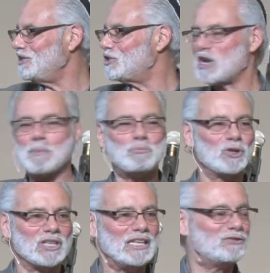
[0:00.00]

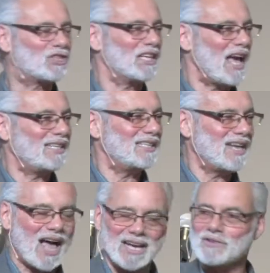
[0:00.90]
shepherd leaves the
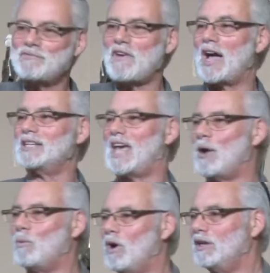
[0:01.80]
99 to find
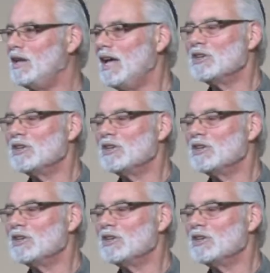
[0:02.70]
that one.